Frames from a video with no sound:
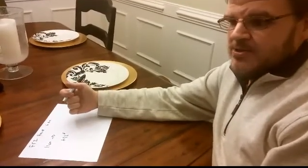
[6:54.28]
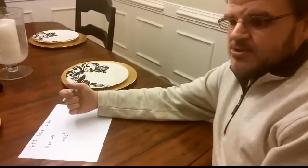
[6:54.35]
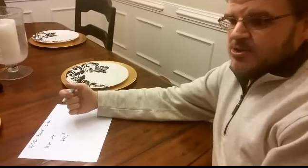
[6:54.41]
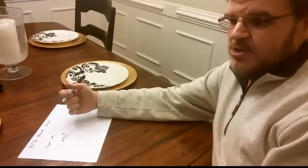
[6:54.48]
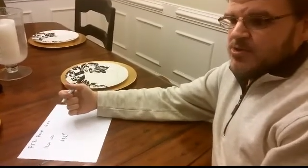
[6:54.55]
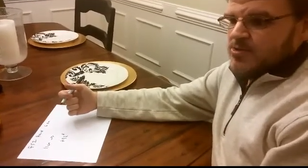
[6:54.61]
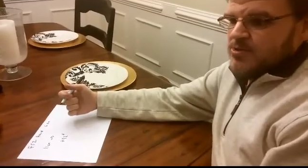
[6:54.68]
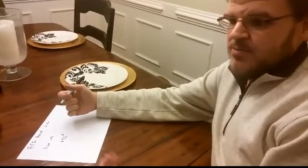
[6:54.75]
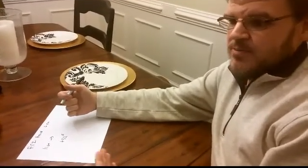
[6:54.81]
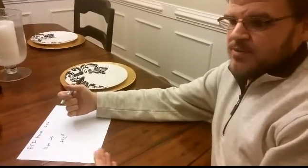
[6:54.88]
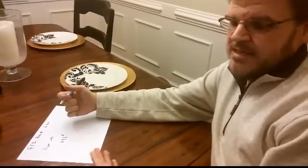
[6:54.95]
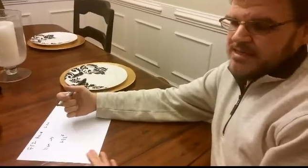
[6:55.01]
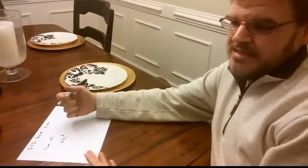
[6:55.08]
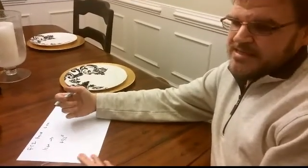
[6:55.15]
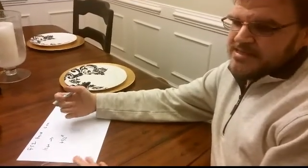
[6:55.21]
So
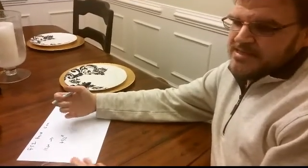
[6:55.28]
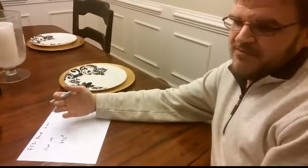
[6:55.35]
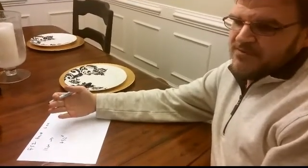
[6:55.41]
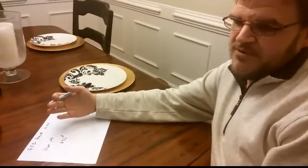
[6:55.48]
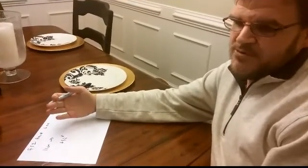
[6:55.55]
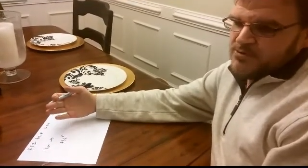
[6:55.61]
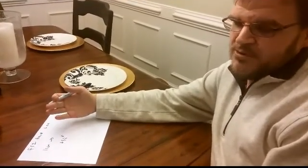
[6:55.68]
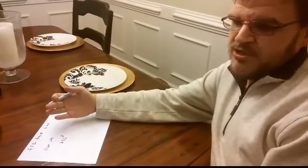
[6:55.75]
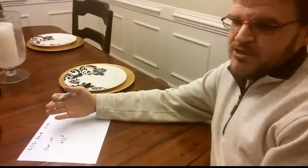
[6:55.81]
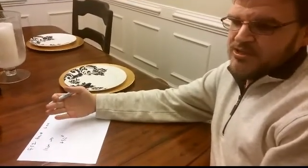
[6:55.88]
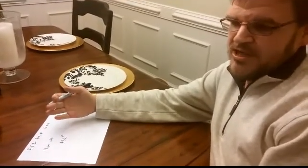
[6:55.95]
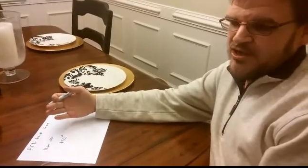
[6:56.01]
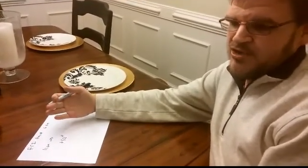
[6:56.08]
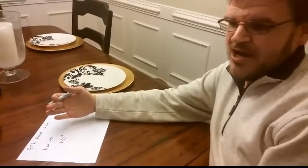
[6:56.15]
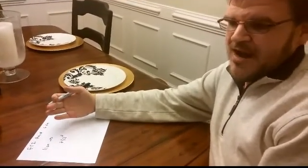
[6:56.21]
if you're
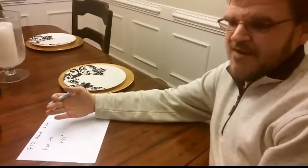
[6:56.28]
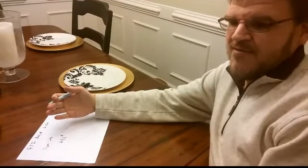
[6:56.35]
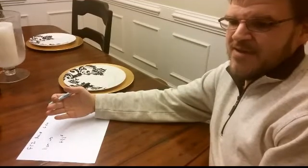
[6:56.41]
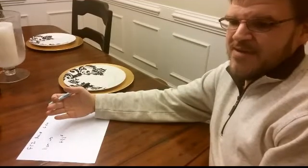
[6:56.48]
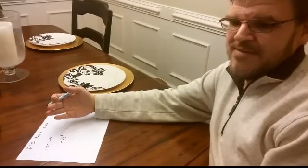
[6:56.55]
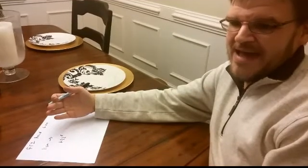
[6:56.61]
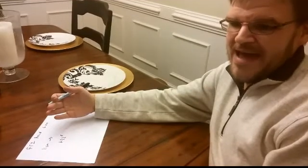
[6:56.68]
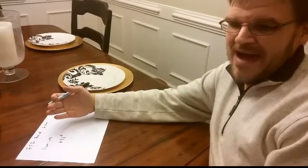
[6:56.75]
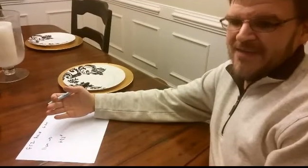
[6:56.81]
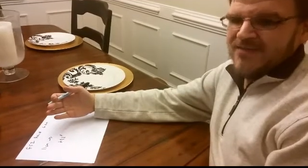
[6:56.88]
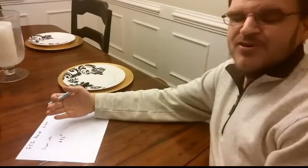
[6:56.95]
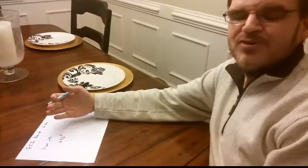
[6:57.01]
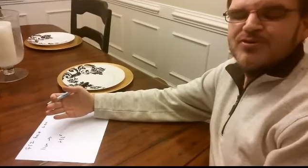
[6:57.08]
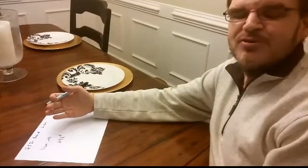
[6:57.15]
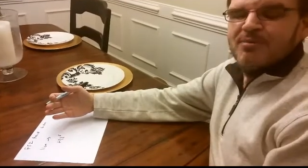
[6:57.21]
looking to travel maybe
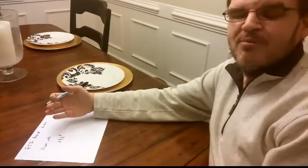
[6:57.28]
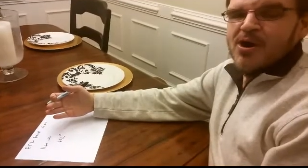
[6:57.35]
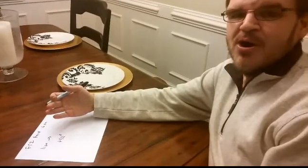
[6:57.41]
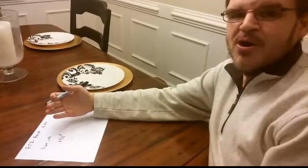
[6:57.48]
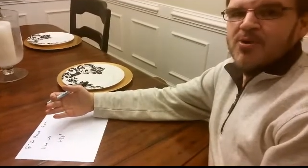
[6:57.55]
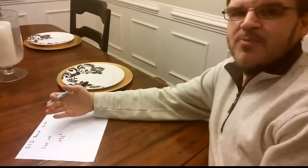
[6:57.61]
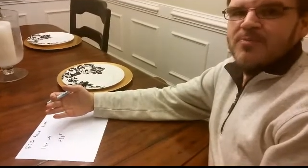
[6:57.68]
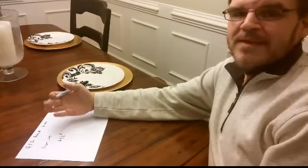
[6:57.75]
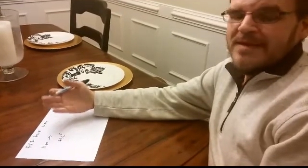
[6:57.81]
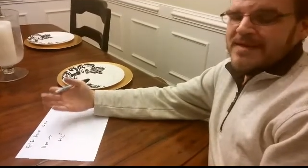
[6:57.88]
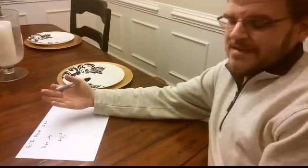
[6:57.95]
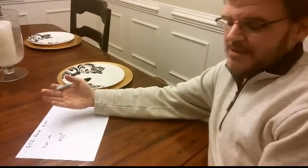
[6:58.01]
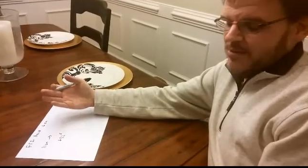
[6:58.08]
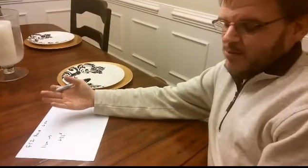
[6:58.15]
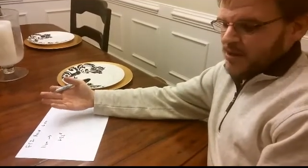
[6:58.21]
afternoon tomorrow,
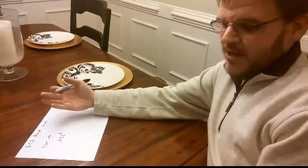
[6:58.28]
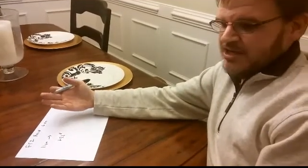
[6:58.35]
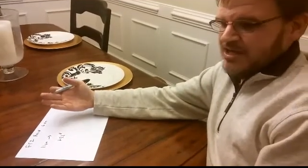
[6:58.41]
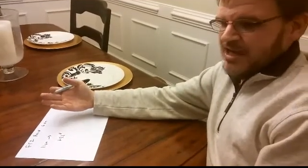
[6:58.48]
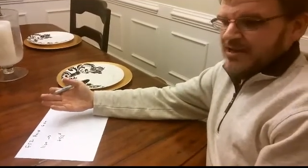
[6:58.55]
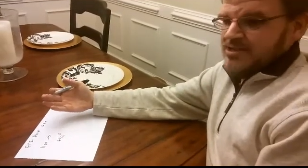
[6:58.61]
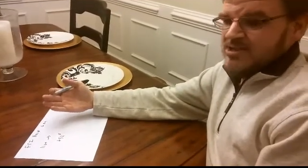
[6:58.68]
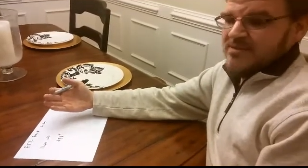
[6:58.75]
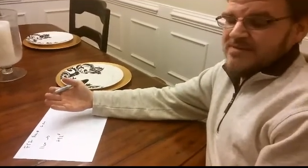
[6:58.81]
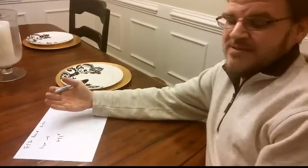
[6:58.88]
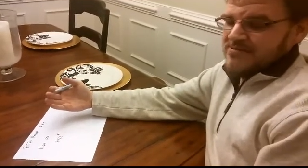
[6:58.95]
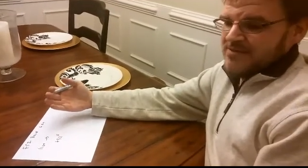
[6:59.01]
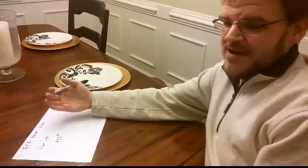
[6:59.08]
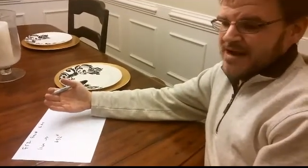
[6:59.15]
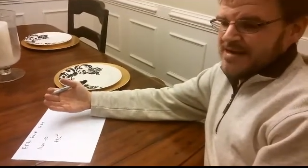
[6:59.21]
watch out. It's going
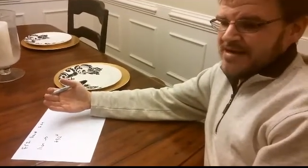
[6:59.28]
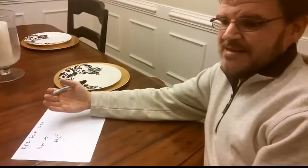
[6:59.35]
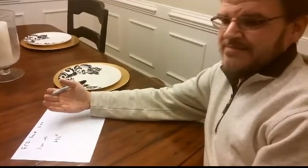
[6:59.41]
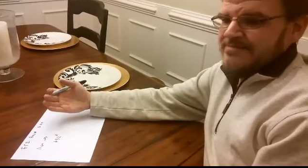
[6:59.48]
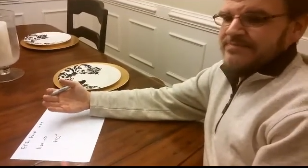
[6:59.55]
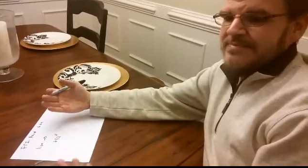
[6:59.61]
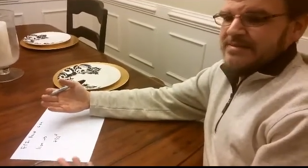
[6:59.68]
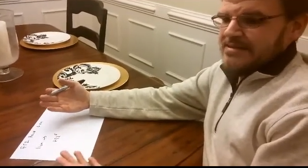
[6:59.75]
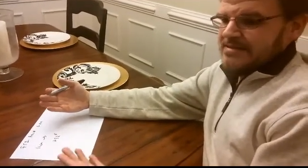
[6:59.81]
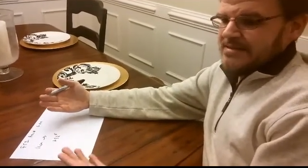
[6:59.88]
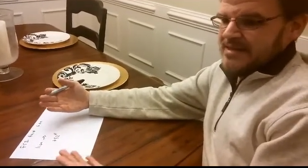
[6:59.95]
to be raining.